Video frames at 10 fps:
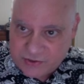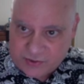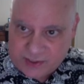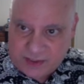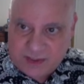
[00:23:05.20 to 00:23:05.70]

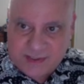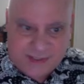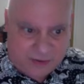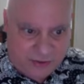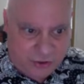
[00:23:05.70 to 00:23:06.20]
that the
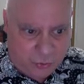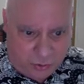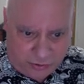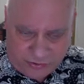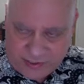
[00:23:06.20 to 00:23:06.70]
cell can no
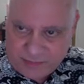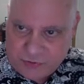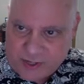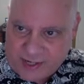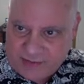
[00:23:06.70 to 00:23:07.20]
longer keep
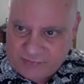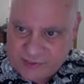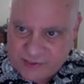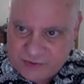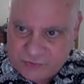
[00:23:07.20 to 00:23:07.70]
track of
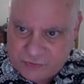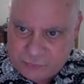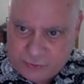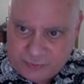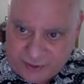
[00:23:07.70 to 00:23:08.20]
its
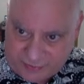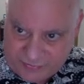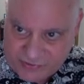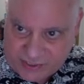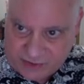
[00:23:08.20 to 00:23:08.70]
reproductive
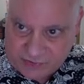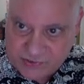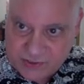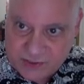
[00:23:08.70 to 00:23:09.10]
cycles.